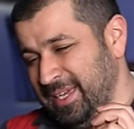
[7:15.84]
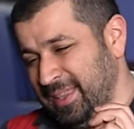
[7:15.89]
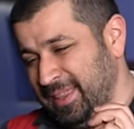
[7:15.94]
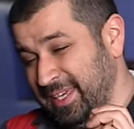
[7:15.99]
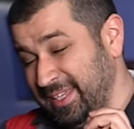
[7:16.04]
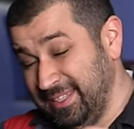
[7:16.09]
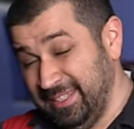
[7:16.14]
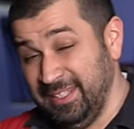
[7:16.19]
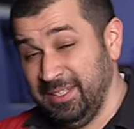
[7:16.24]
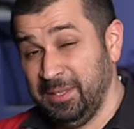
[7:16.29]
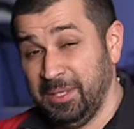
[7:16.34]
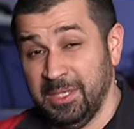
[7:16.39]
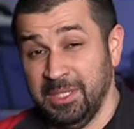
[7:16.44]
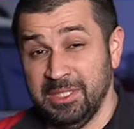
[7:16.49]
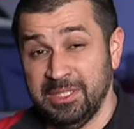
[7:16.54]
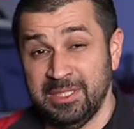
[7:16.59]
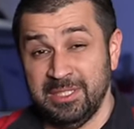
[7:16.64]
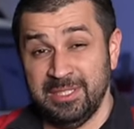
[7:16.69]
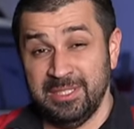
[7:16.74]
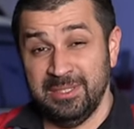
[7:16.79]
They did
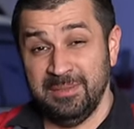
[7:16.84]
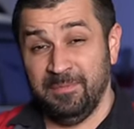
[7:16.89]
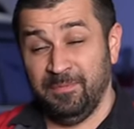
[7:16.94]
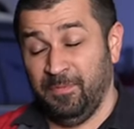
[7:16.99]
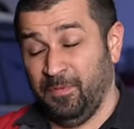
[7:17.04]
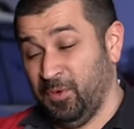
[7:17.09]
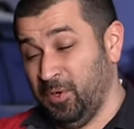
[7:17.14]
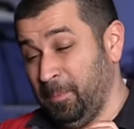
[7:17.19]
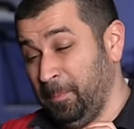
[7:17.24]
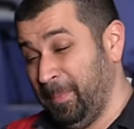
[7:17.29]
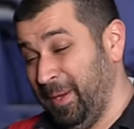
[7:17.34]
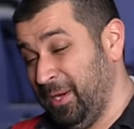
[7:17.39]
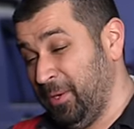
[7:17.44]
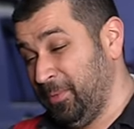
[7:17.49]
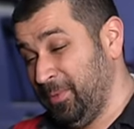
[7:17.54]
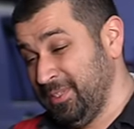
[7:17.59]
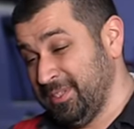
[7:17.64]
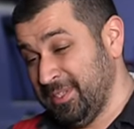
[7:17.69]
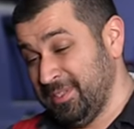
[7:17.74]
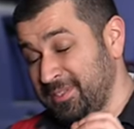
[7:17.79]
this for better
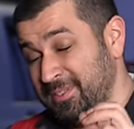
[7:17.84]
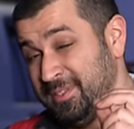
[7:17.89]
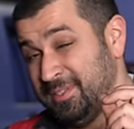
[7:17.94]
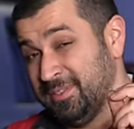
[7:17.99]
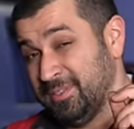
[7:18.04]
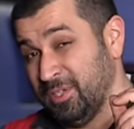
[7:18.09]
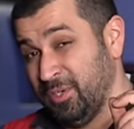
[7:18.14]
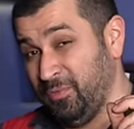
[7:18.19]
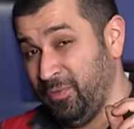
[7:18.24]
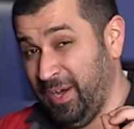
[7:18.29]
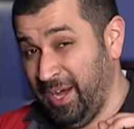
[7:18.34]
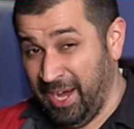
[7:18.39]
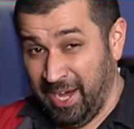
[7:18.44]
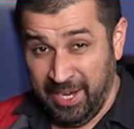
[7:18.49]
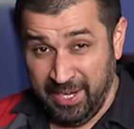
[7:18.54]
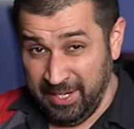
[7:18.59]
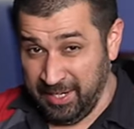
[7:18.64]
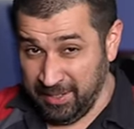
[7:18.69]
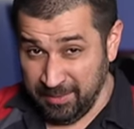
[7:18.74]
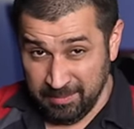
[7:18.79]
resistance of
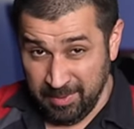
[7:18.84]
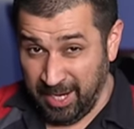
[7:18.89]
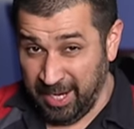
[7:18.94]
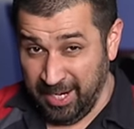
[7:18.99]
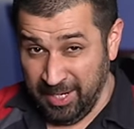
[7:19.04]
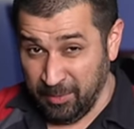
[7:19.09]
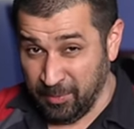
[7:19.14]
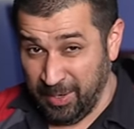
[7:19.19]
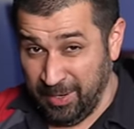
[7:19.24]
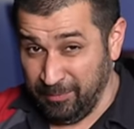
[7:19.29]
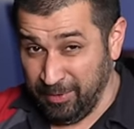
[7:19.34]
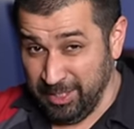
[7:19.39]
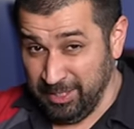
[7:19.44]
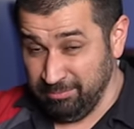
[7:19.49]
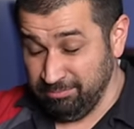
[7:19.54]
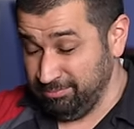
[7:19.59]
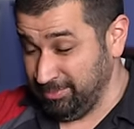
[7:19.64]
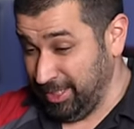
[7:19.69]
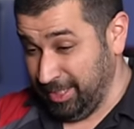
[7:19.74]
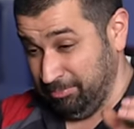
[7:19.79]
high high
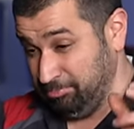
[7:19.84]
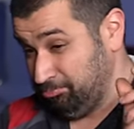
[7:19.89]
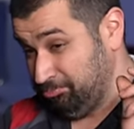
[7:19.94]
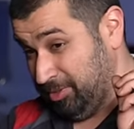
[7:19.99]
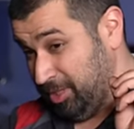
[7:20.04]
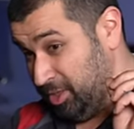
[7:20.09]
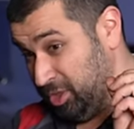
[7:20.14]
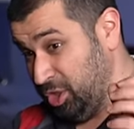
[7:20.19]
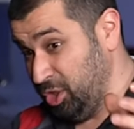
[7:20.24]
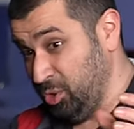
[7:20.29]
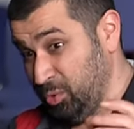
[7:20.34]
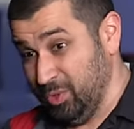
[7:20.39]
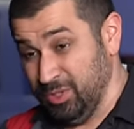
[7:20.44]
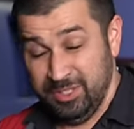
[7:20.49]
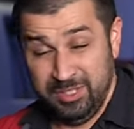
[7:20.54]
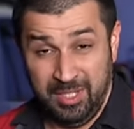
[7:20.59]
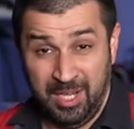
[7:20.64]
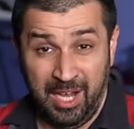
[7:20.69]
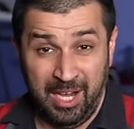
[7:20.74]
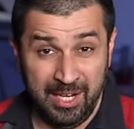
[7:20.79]
revving, like
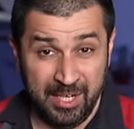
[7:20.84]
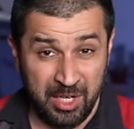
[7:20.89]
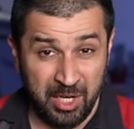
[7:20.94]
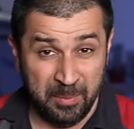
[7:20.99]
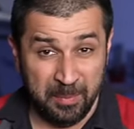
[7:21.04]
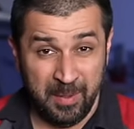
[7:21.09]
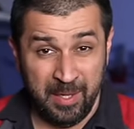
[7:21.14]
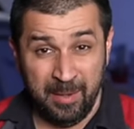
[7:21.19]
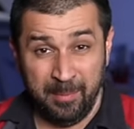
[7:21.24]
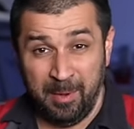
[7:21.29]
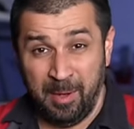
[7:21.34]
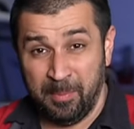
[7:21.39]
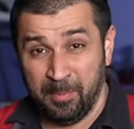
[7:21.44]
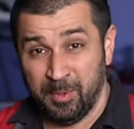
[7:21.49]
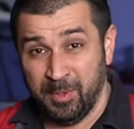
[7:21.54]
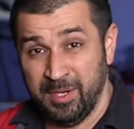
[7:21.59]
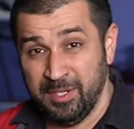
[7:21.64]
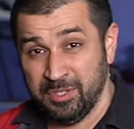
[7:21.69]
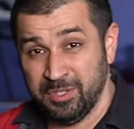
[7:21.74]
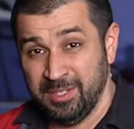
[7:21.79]
continuous high R P M
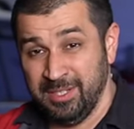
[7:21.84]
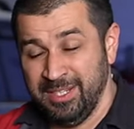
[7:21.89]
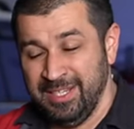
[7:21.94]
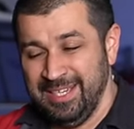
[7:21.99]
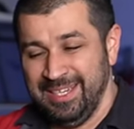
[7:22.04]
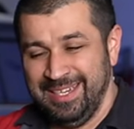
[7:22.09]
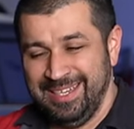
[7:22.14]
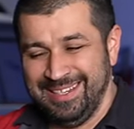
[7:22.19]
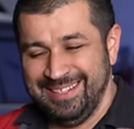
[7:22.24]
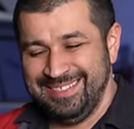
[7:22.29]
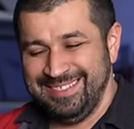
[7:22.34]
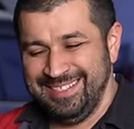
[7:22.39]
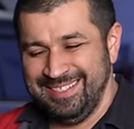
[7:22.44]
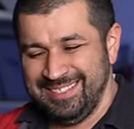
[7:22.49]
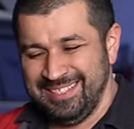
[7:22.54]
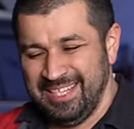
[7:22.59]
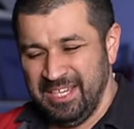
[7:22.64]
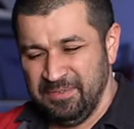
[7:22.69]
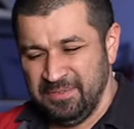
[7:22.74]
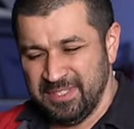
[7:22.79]
operation, and it
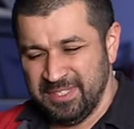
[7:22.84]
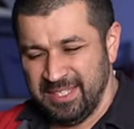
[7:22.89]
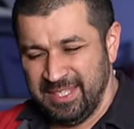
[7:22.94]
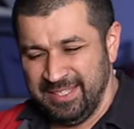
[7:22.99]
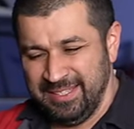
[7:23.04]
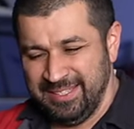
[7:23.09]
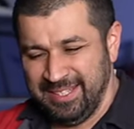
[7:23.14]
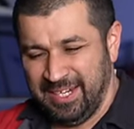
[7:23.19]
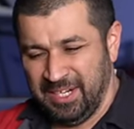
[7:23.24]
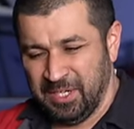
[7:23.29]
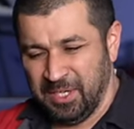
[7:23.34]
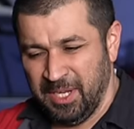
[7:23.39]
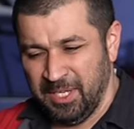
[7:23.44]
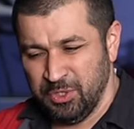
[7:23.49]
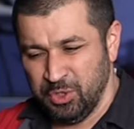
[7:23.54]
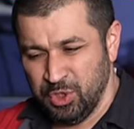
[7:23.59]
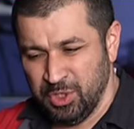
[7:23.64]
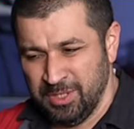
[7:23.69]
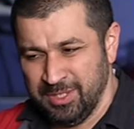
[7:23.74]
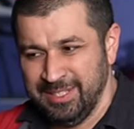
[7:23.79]
just gives the entire
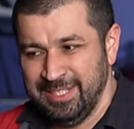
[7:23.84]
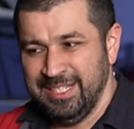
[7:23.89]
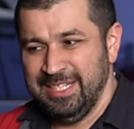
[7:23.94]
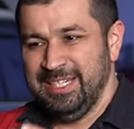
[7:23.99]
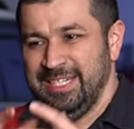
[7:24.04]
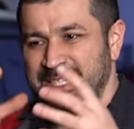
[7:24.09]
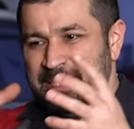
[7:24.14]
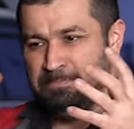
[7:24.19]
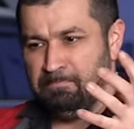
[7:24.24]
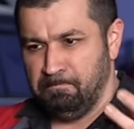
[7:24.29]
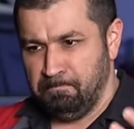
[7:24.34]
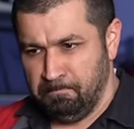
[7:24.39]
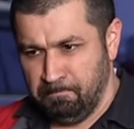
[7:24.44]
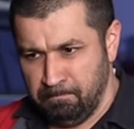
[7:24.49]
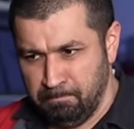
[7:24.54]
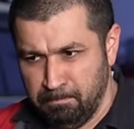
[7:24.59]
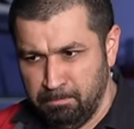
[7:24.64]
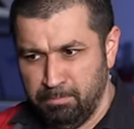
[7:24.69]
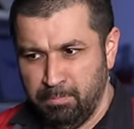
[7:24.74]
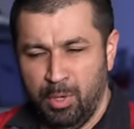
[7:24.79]
engine
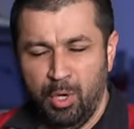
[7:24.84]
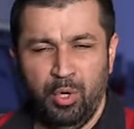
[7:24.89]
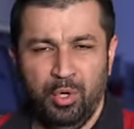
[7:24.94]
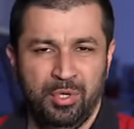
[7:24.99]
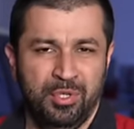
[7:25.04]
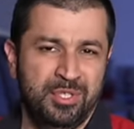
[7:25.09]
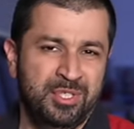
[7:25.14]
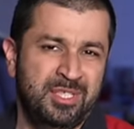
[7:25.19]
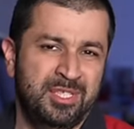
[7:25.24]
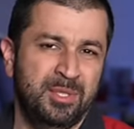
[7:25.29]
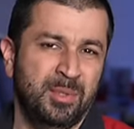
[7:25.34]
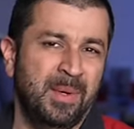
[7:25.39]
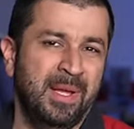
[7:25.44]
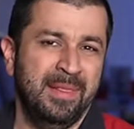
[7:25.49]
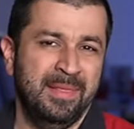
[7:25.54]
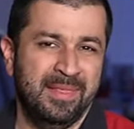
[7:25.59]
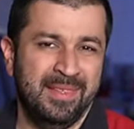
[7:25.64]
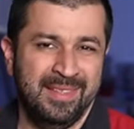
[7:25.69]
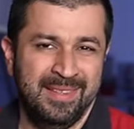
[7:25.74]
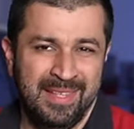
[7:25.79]
more
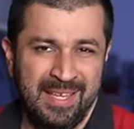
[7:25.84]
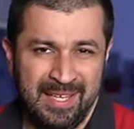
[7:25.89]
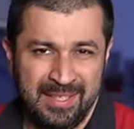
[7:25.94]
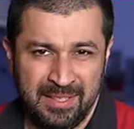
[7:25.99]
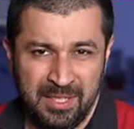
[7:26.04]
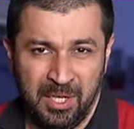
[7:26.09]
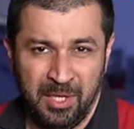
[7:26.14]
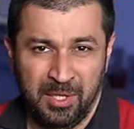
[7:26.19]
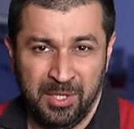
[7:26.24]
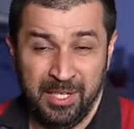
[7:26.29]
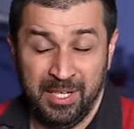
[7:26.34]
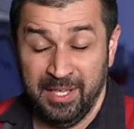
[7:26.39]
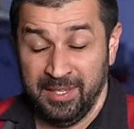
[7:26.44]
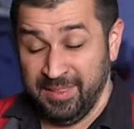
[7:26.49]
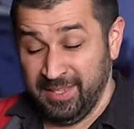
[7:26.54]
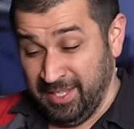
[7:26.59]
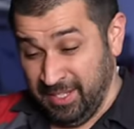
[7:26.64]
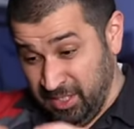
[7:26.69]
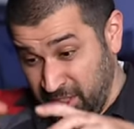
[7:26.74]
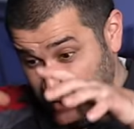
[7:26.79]
strength in that area
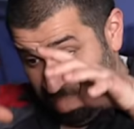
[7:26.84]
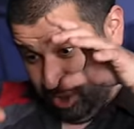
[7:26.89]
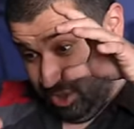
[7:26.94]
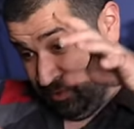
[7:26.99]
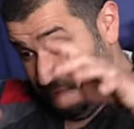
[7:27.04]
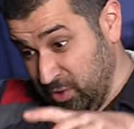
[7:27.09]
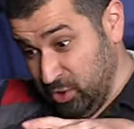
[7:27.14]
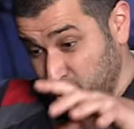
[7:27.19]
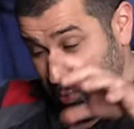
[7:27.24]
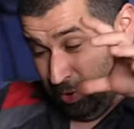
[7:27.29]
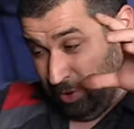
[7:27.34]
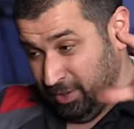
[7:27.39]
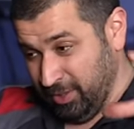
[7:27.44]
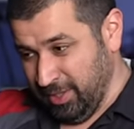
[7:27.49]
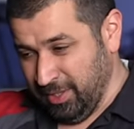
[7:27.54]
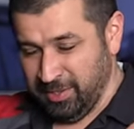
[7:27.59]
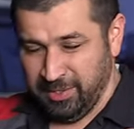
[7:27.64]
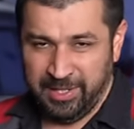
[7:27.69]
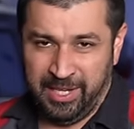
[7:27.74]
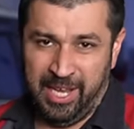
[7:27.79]
than individual
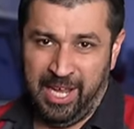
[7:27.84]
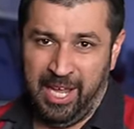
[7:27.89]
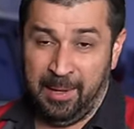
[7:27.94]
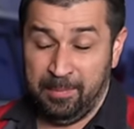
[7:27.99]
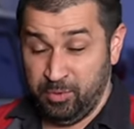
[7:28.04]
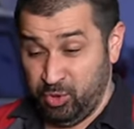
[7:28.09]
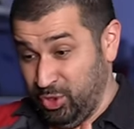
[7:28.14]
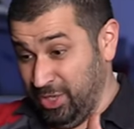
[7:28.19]
little caps.